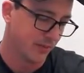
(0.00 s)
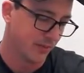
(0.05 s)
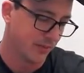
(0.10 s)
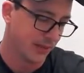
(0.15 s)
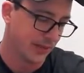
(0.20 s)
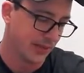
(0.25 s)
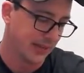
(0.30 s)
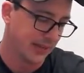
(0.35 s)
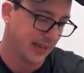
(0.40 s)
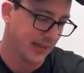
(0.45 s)

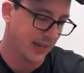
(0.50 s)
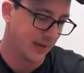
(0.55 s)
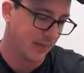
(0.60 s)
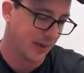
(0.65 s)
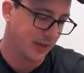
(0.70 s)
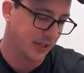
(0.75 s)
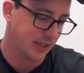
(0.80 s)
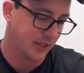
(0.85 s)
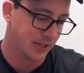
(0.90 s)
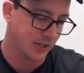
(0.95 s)
like
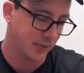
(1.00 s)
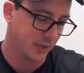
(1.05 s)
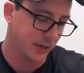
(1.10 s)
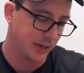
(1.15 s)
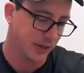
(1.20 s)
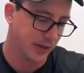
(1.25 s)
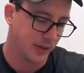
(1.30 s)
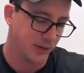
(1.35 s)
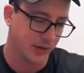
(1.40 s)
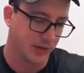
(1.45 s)
animations
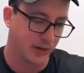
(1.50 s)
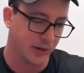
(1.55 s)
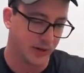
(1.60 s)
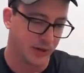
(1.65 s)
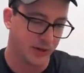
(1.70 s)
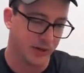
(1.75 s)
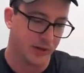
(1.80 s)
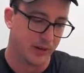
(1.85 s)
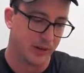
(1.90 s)
where you're